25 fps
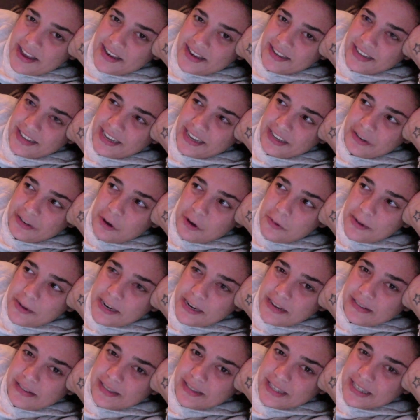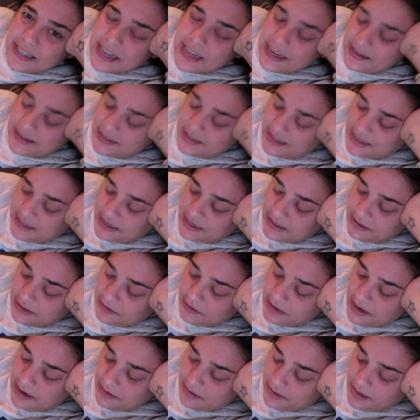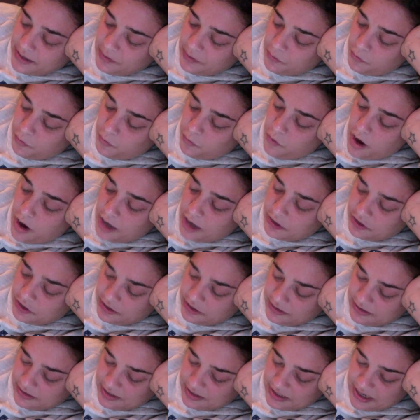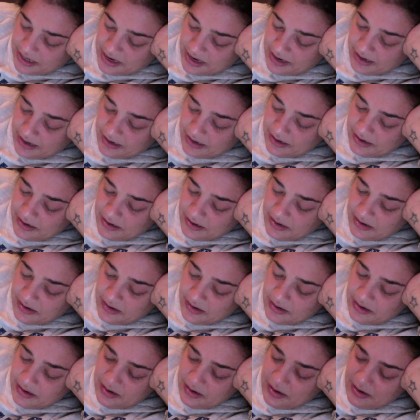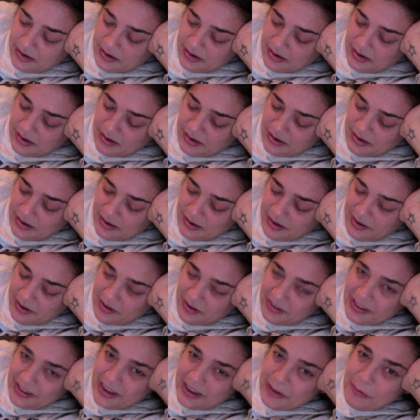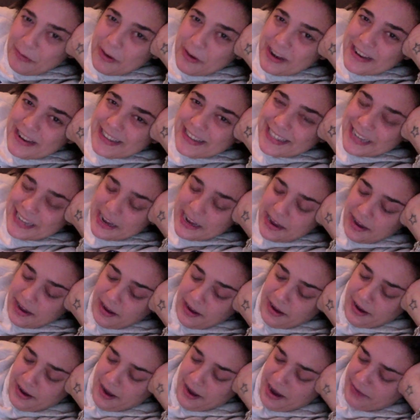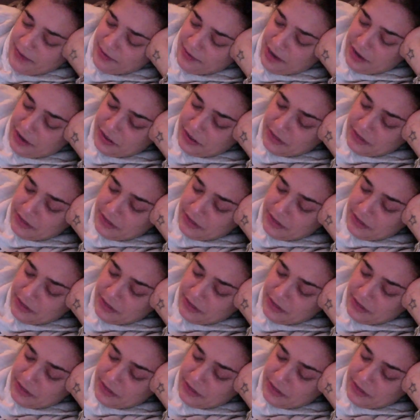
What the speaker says: Like, nobody else is, like, sitting around, like, watching this guy. Like, what is... I've got to